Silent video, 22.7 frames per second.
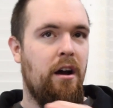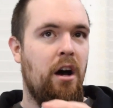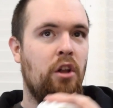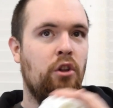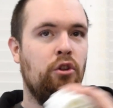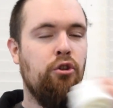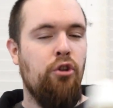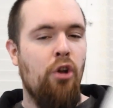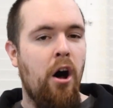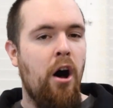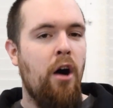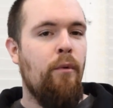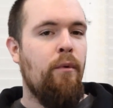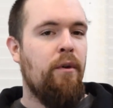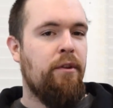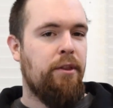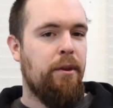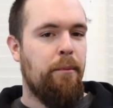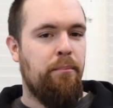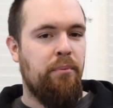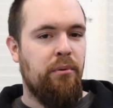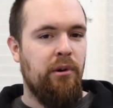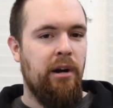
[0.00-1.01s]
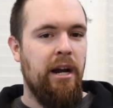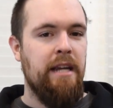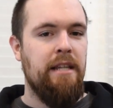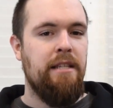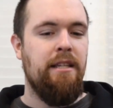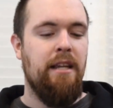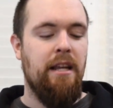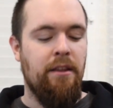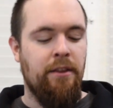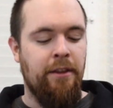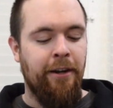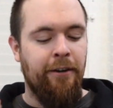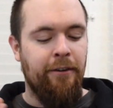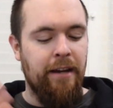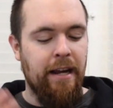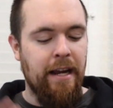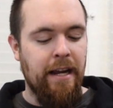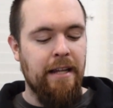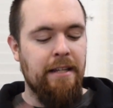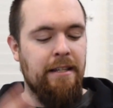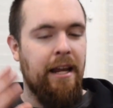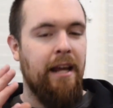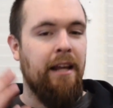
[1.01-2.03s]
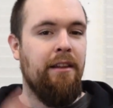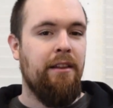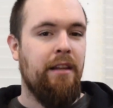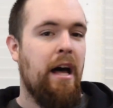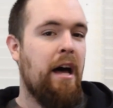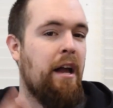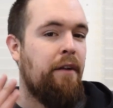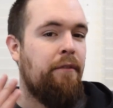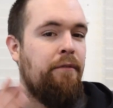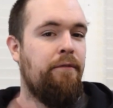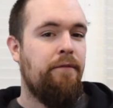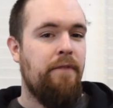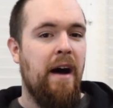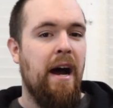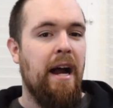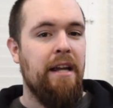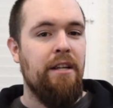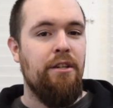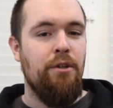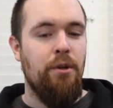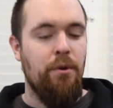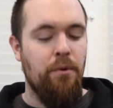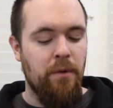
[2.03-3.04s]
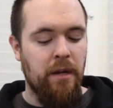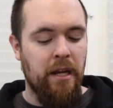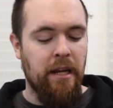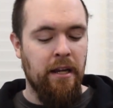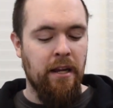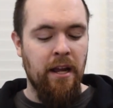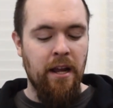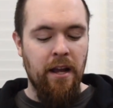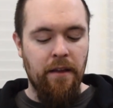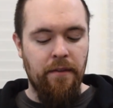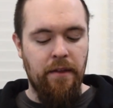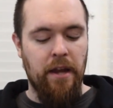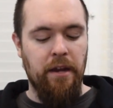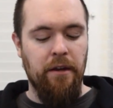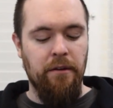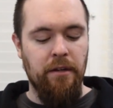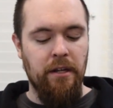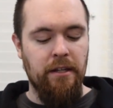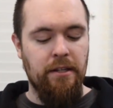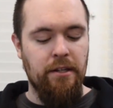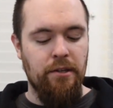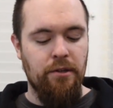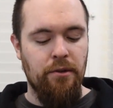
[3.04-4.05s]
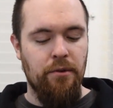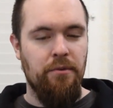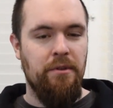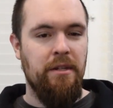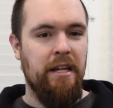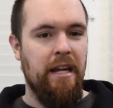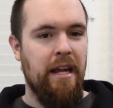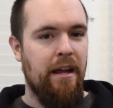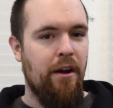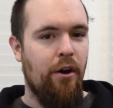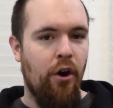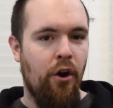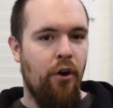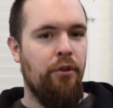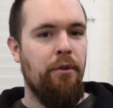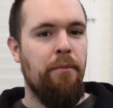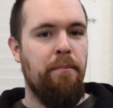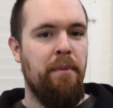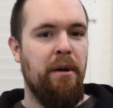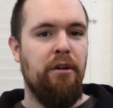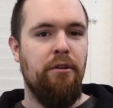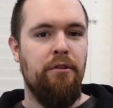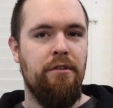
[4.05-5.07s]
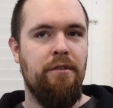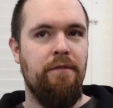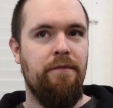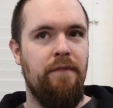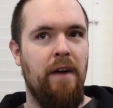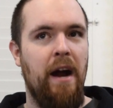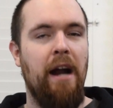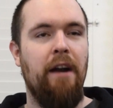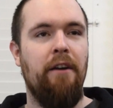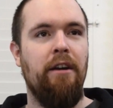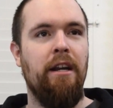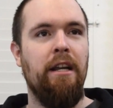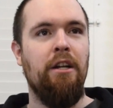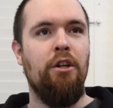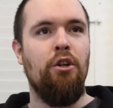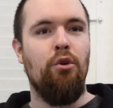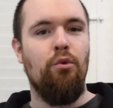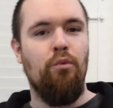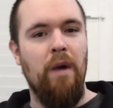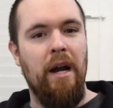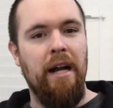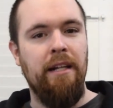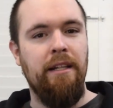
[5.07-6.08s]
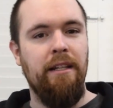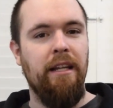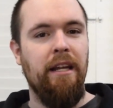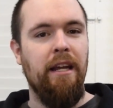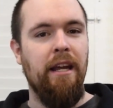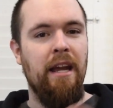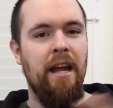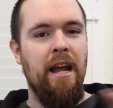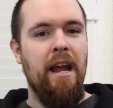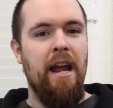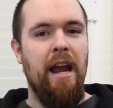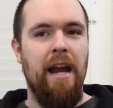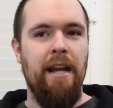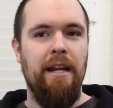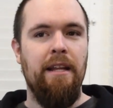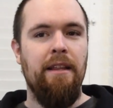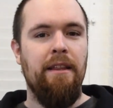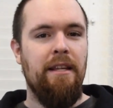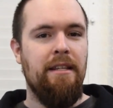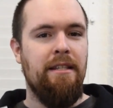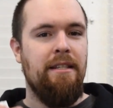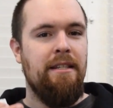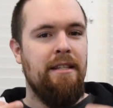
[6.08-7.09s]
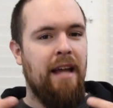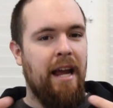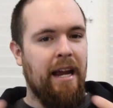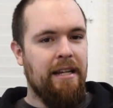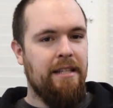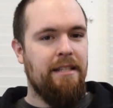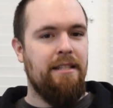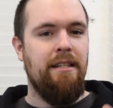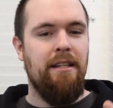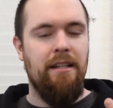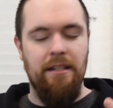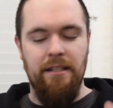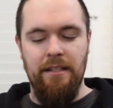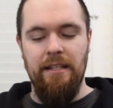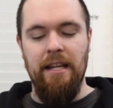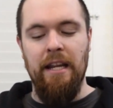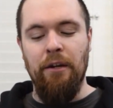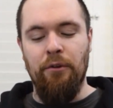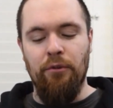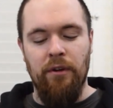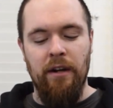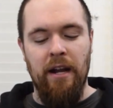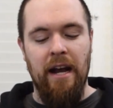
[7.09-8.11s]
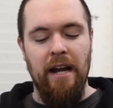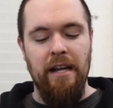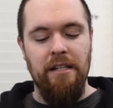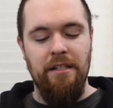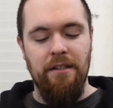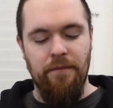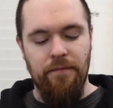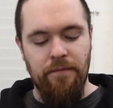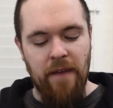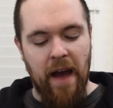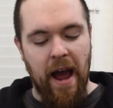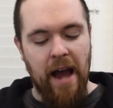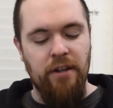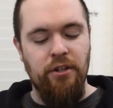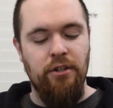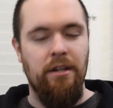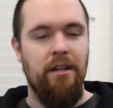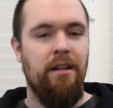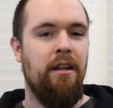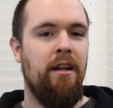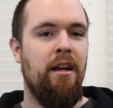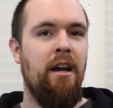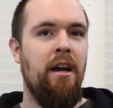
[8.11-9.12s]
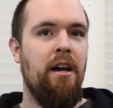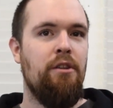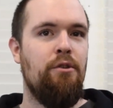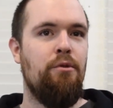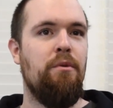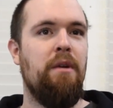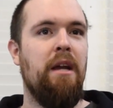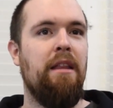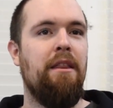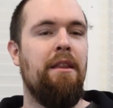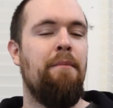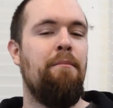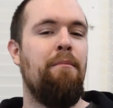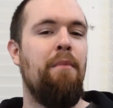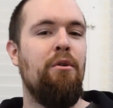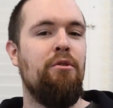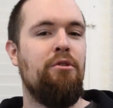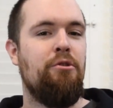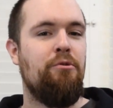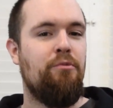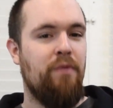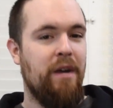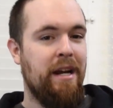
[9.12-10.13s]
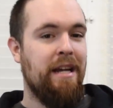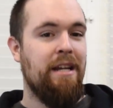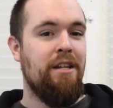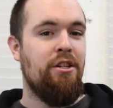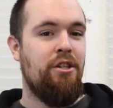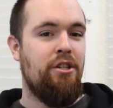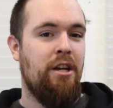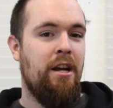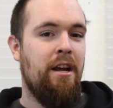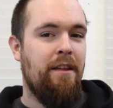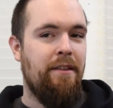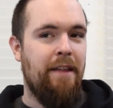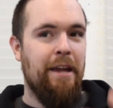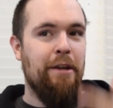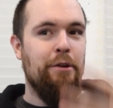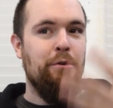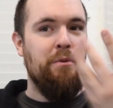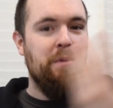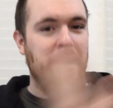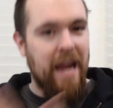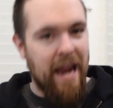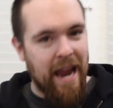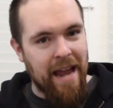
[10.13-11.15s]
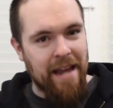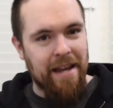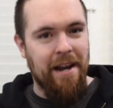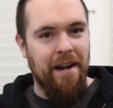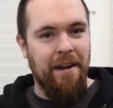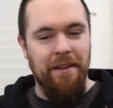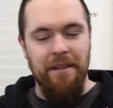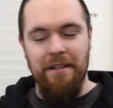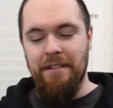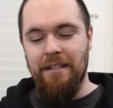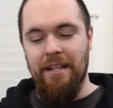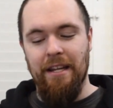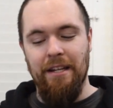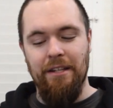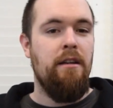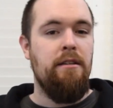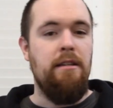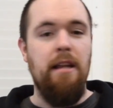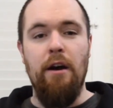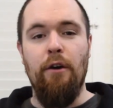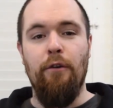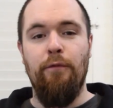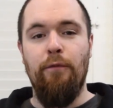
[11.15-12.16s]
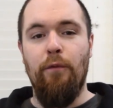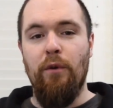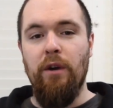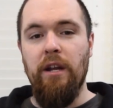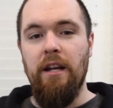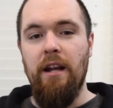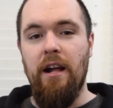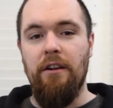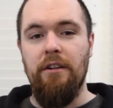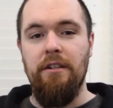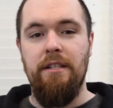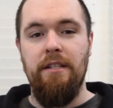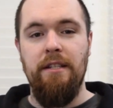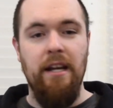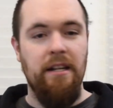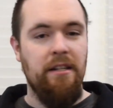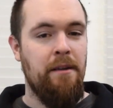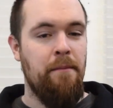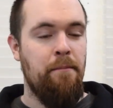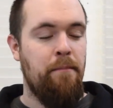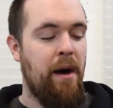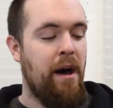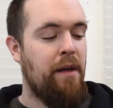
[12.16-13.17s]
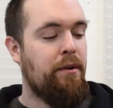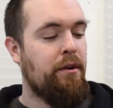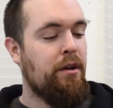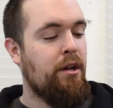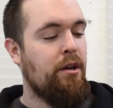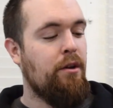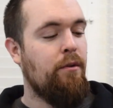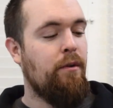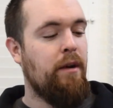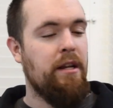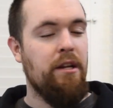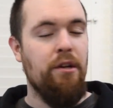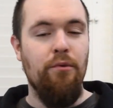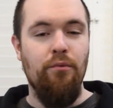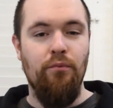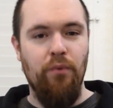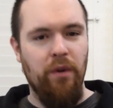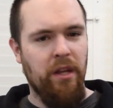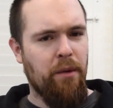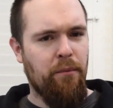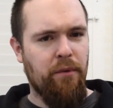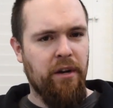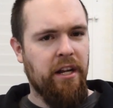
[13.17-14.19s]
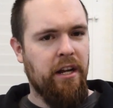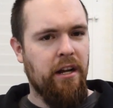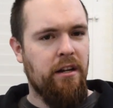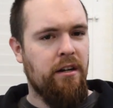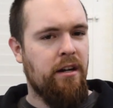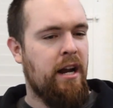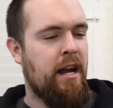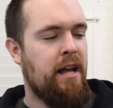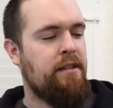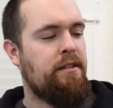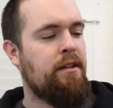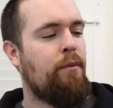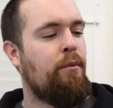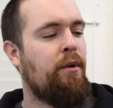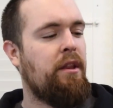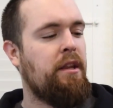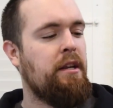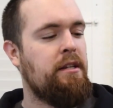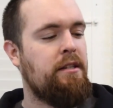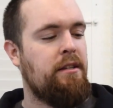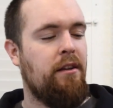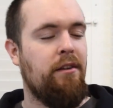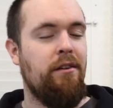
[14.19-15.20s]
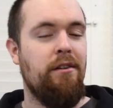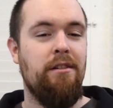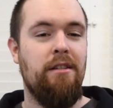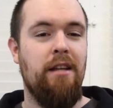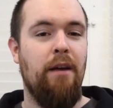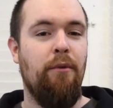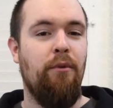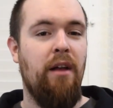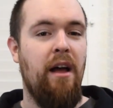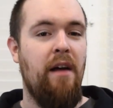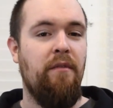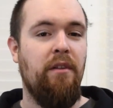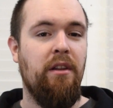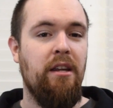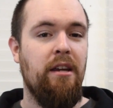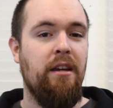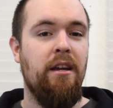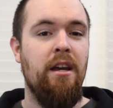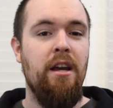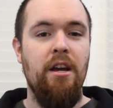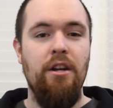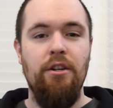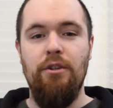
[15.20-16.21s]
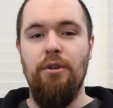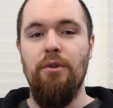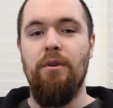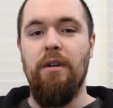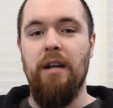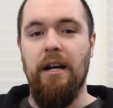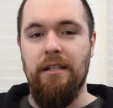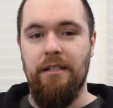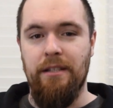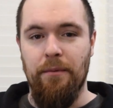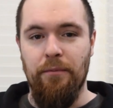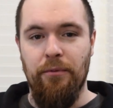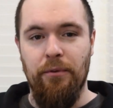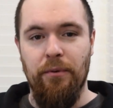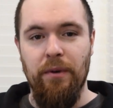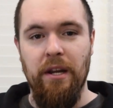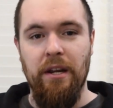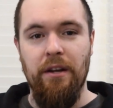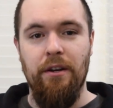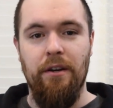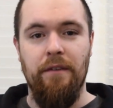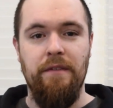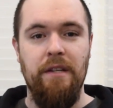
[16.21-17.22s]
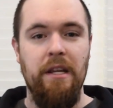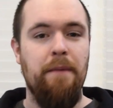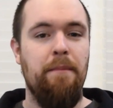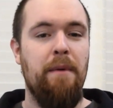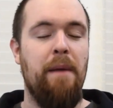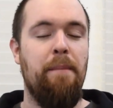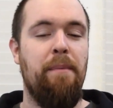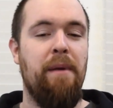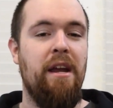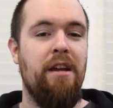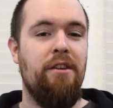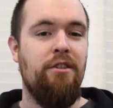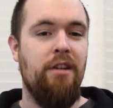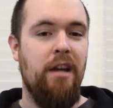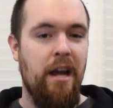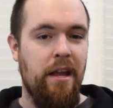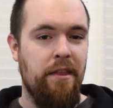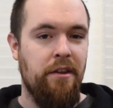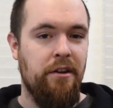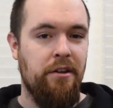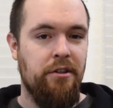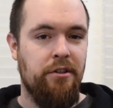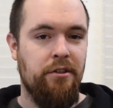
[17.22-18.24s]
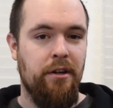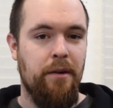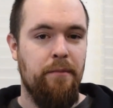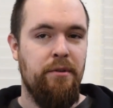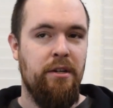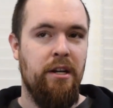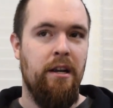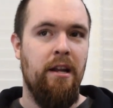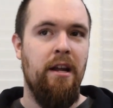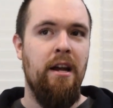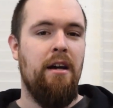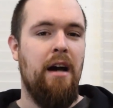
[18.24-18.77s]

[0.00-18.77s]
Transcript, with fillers: along with the price, there is a lot of fine tuning that you need to do to get all the barrels firing correctly and in this nice synchronized fashion to get the most range that you can out of this thing. Now, if forty dollars doesn't bother you and you really want to get your hands on one of these cylinders, I will have a link to Custom three D Nerf's eBay page in the description.